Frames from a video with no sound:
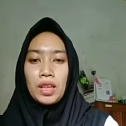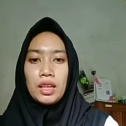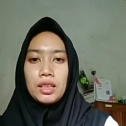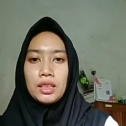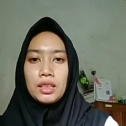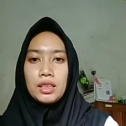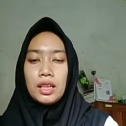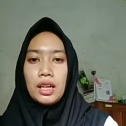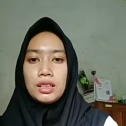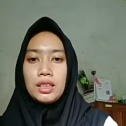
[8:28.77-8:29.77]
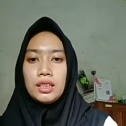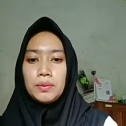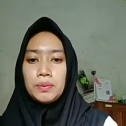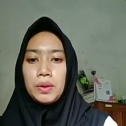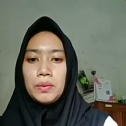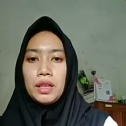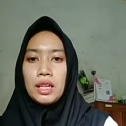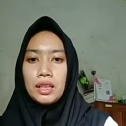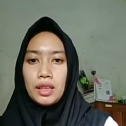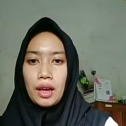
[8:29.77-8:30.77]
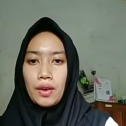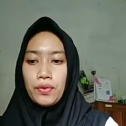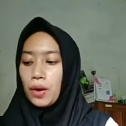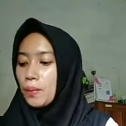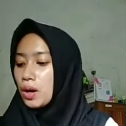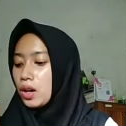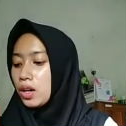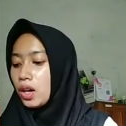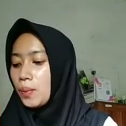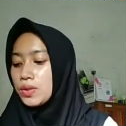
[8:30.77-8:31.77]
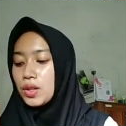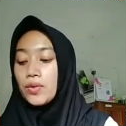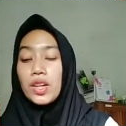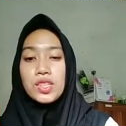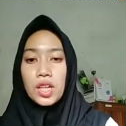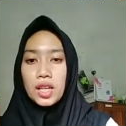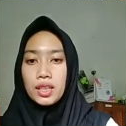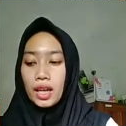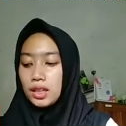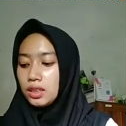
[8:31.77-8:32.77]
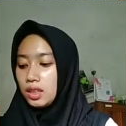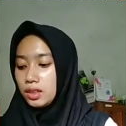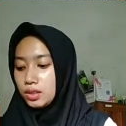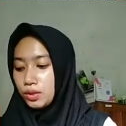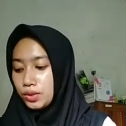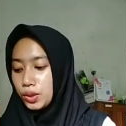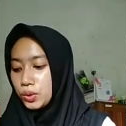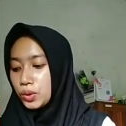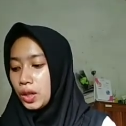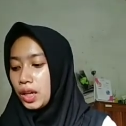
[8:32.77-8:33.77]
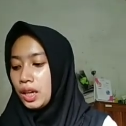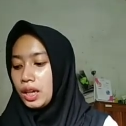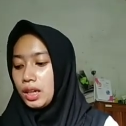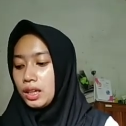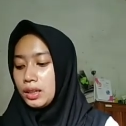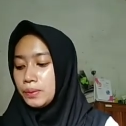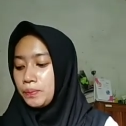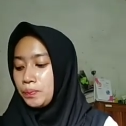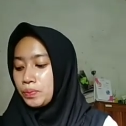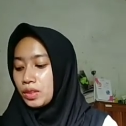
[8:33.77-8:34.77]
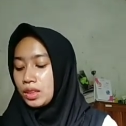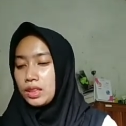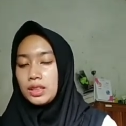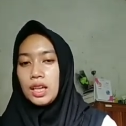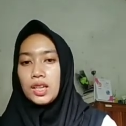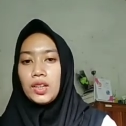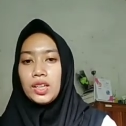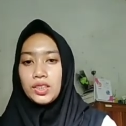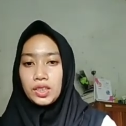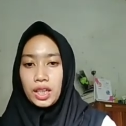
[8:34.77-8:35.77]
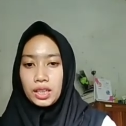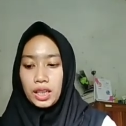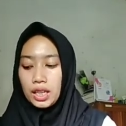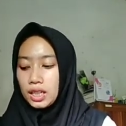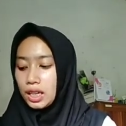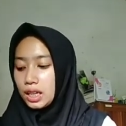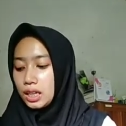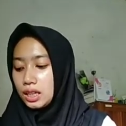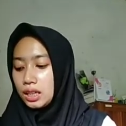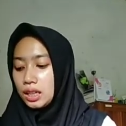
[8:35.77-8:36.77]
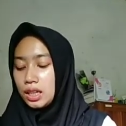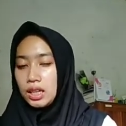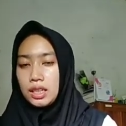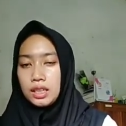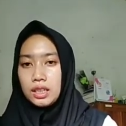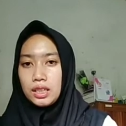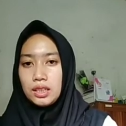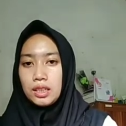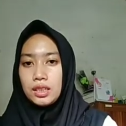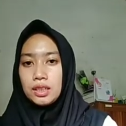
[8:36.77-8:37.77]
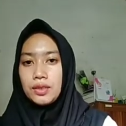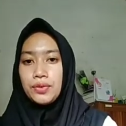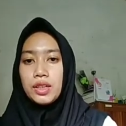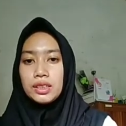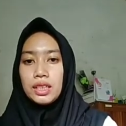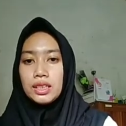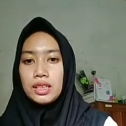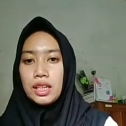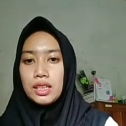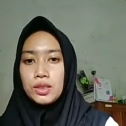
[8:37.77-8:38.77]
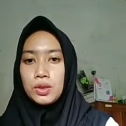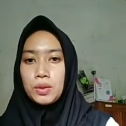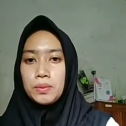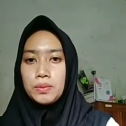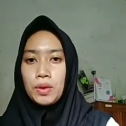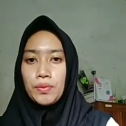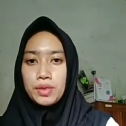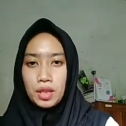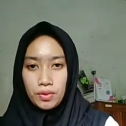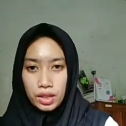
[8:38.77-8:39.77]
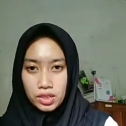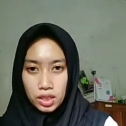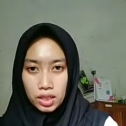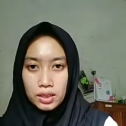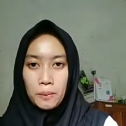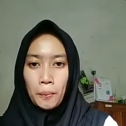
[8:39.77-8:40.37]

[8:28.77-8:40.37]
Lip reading: I got a primary data from observation and interview. And data collection technique, the first is classroom observation.